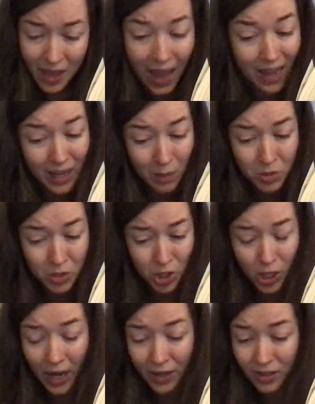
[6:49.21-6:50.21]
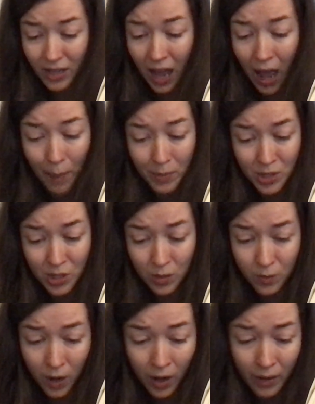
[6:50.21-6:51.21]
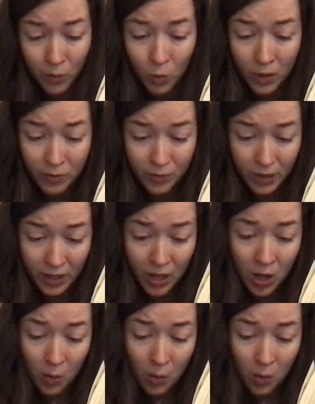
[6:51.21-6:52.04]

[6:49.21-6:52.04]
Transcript: And I'm sure I couldn't hop so far on one foot